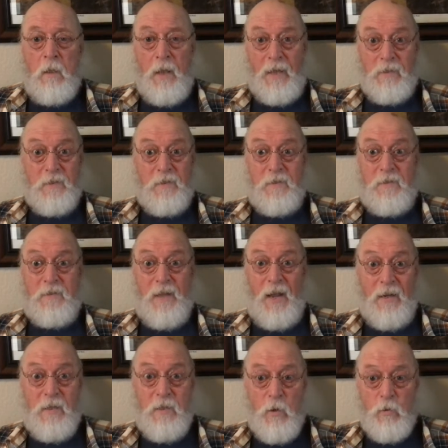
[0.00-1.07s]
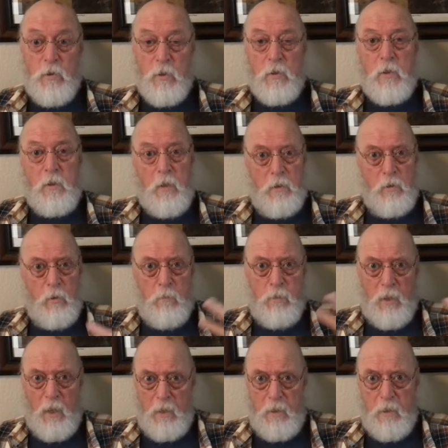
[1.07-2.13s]
That's diagnosis, and then you
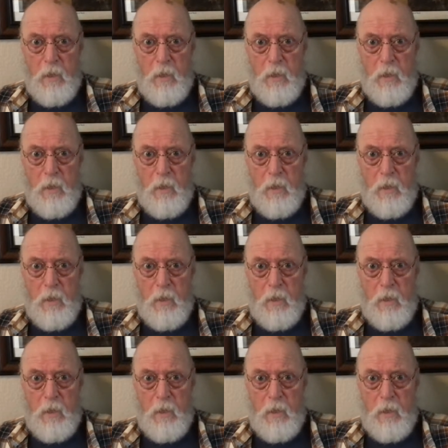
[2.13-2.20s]
apply the